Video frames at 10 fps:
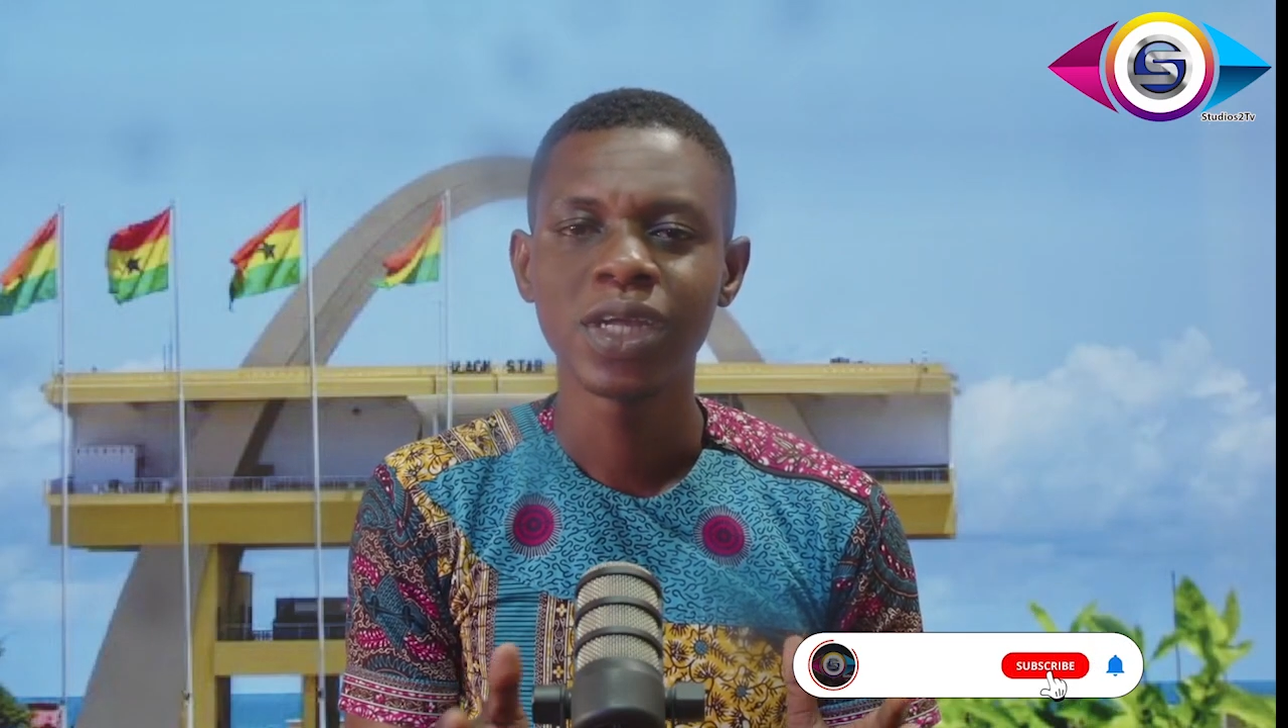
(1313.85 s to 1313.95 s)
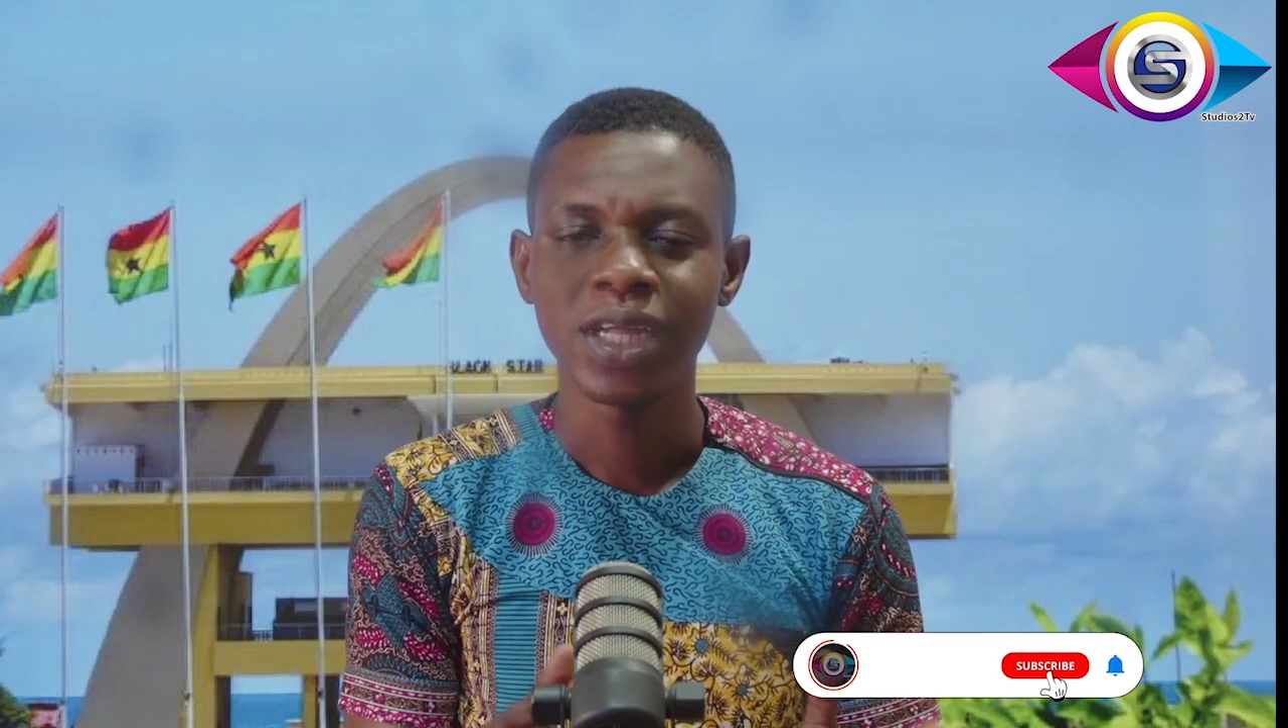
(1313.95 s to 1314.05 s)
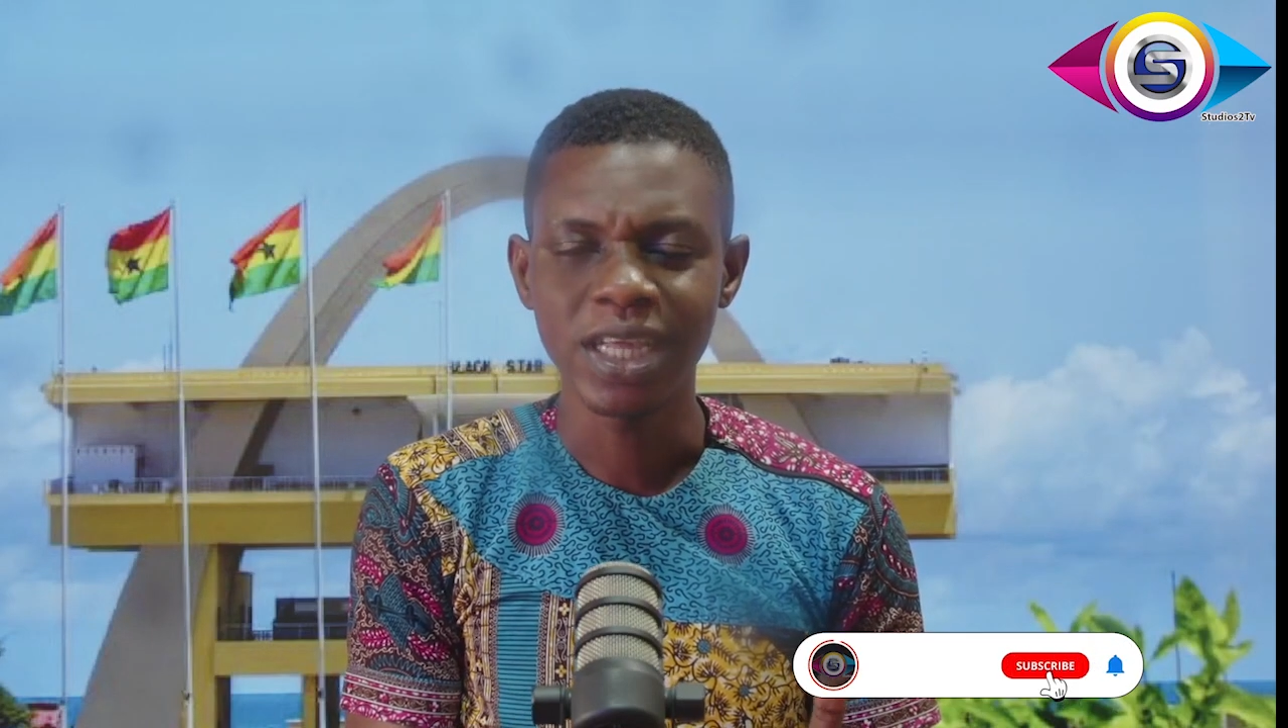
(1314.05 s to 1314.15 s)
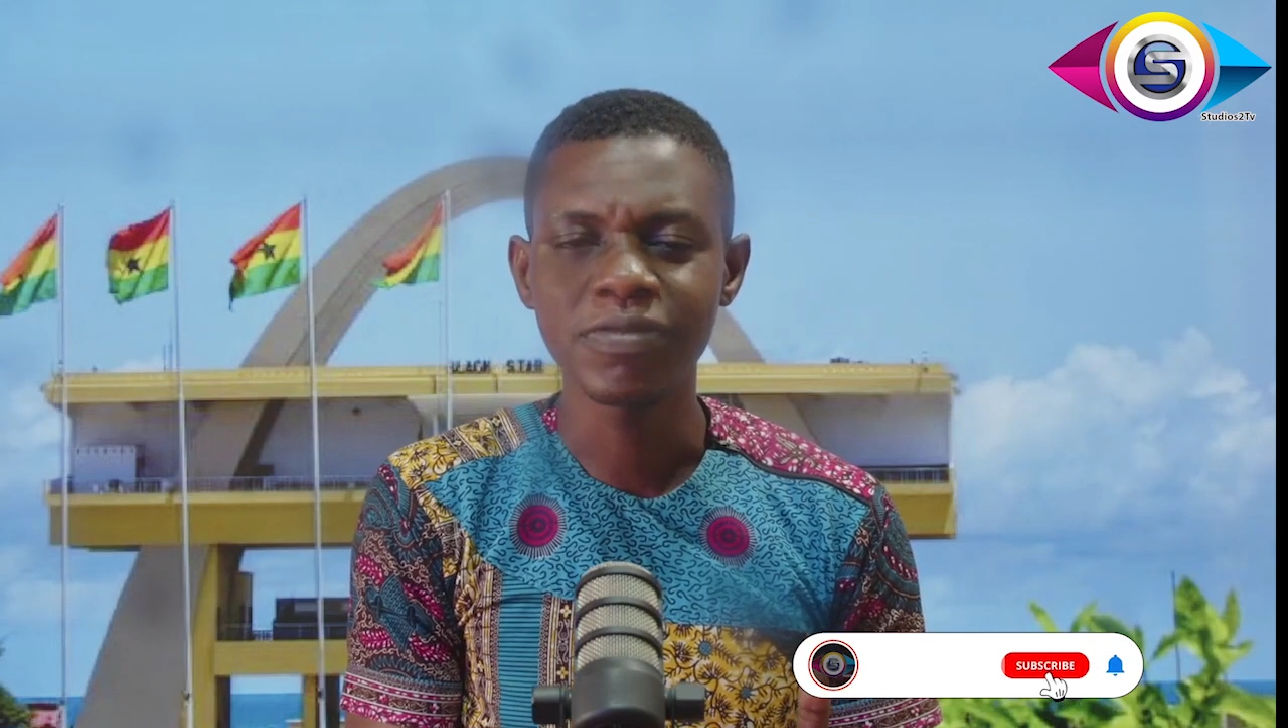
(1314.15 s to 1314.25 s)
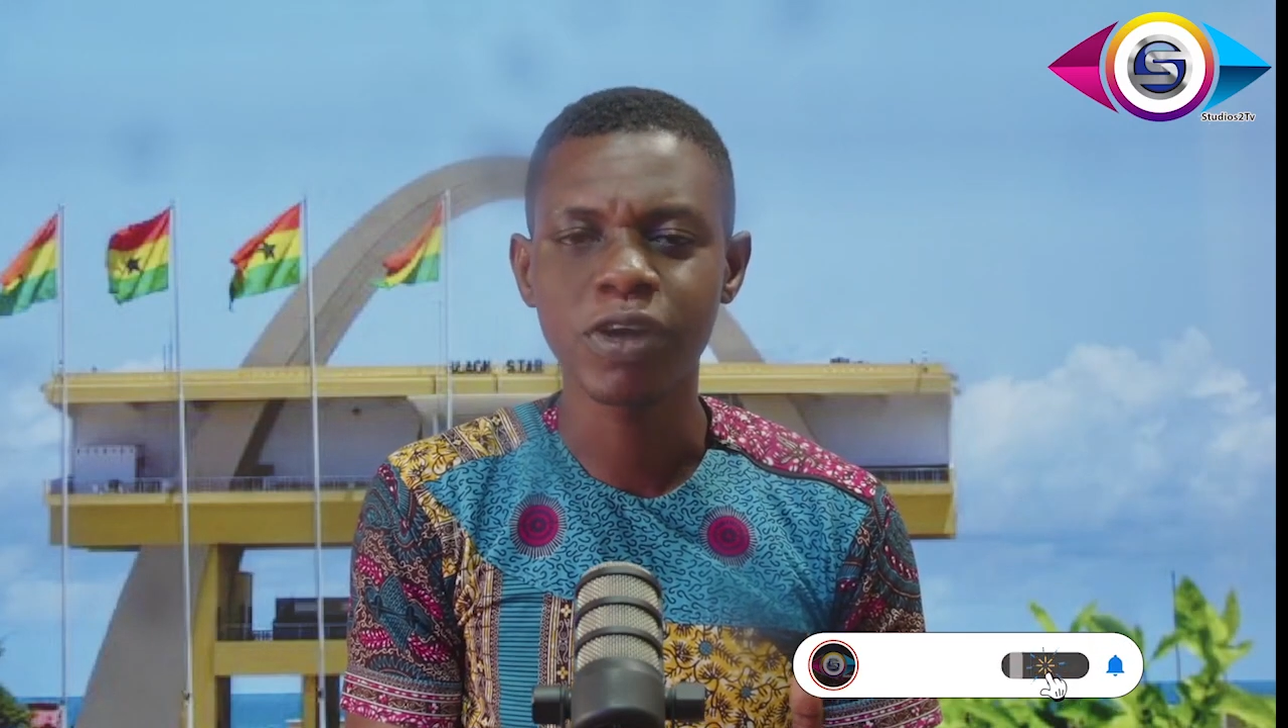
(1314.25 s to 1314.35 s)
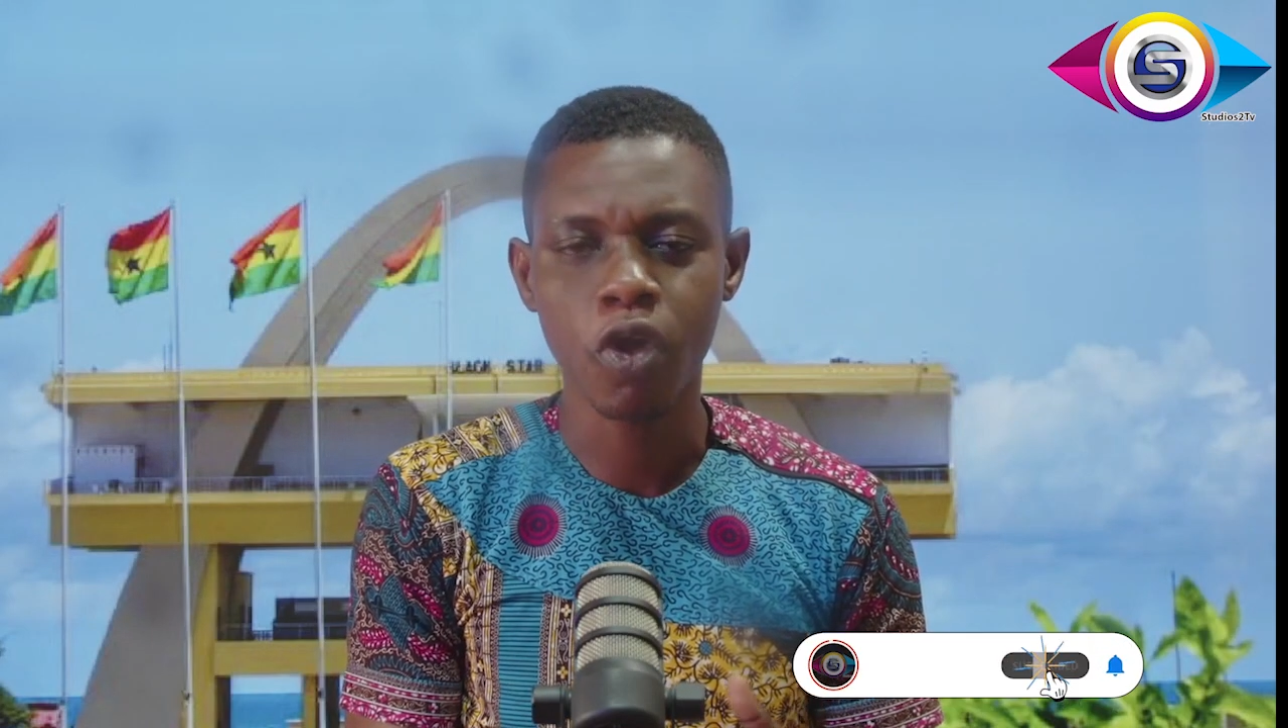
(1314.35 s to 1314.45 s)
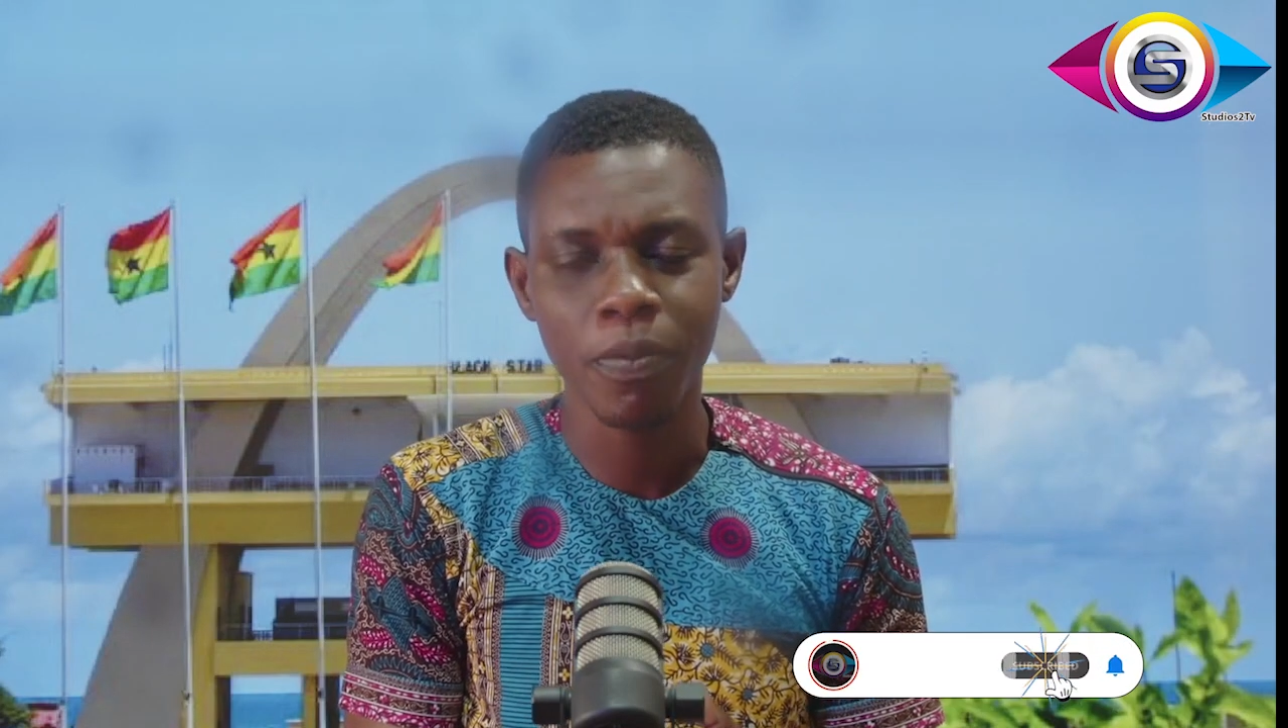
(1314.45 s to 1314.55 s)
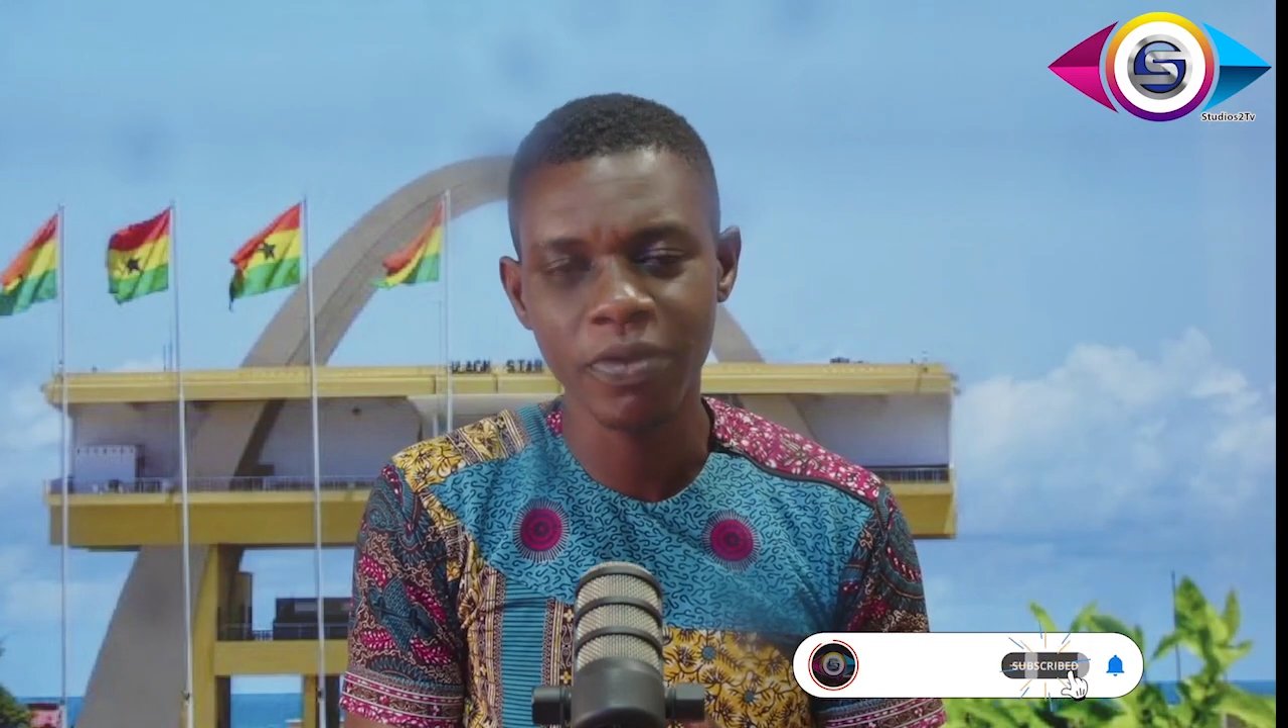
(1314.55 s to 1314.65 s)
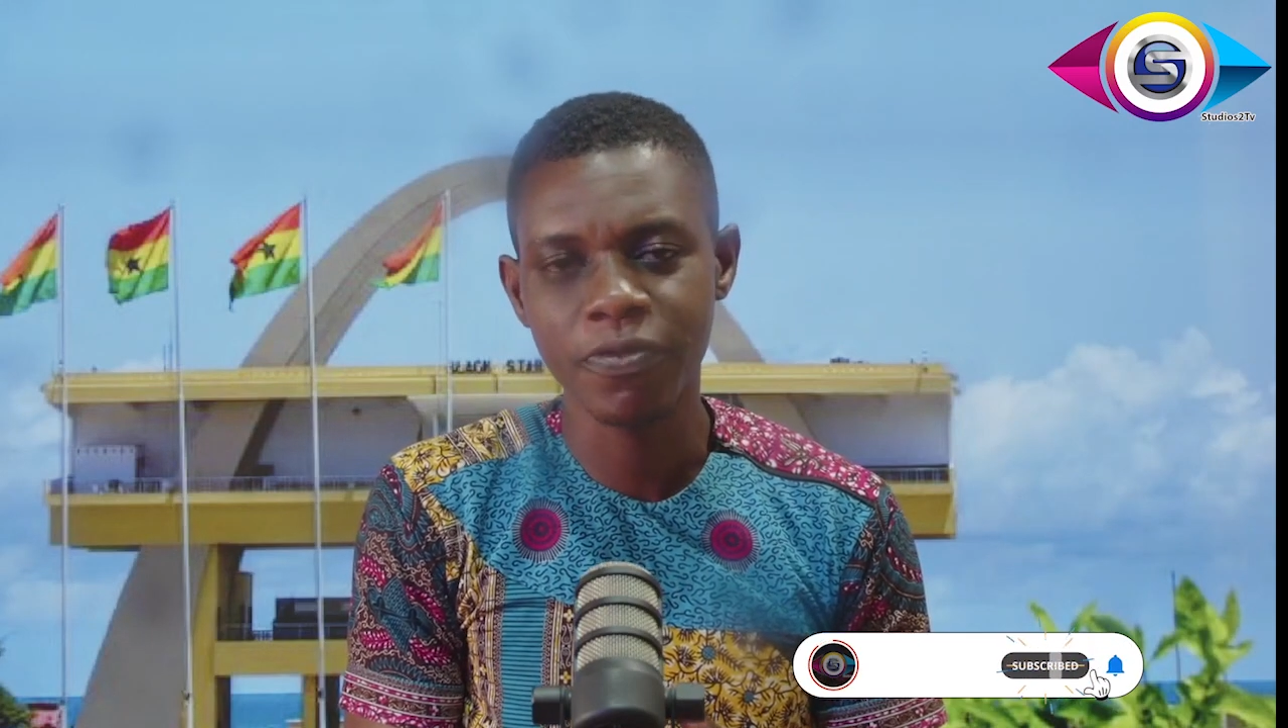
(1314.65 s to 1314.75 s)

leave a comment